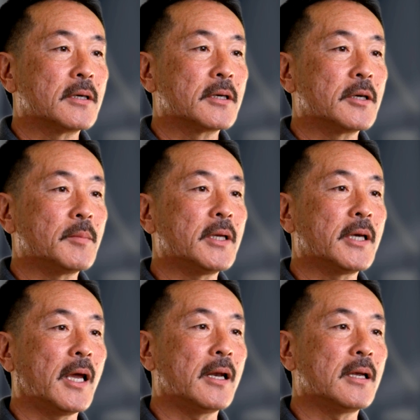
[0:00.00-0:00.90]

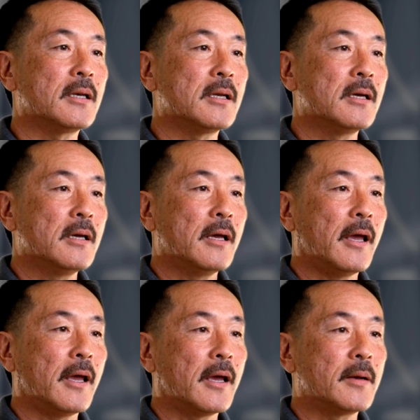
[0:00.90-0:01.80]
communicating
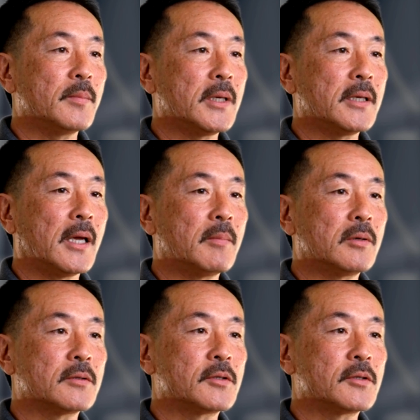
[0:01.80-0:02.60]
and being able